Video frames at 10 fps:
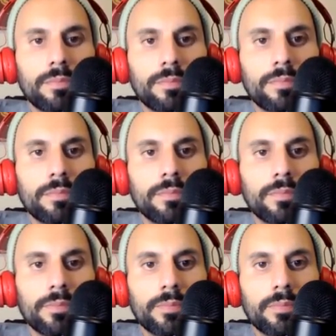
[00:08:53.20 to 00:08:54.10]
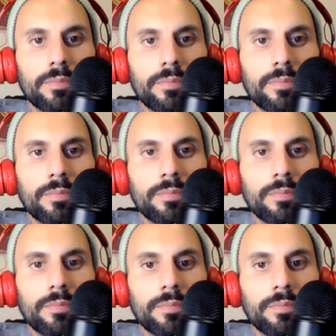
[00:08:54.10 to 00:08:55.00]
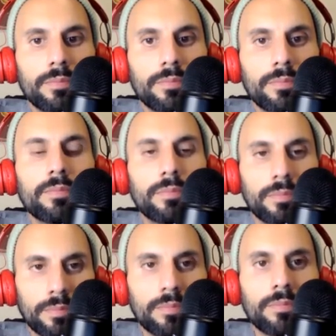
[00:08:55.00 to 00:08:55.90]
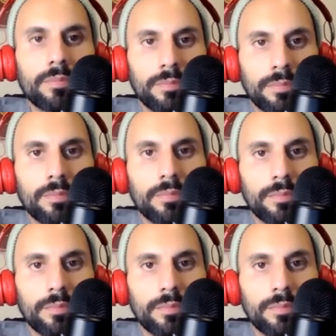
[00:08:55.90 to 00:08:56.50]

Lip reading: No words are spoken by the person on screen.